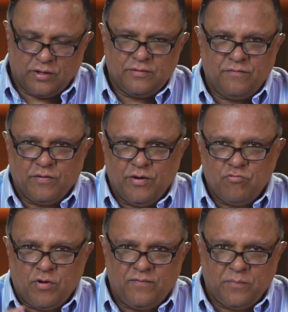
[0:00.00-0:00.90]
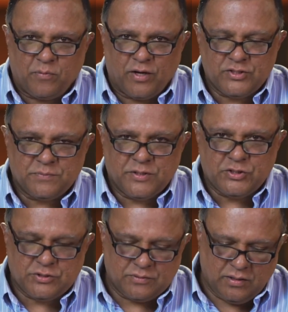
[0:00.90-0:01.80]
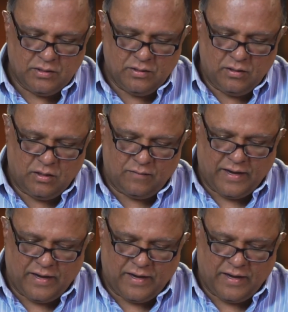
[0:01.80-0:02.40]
a very rough approximation of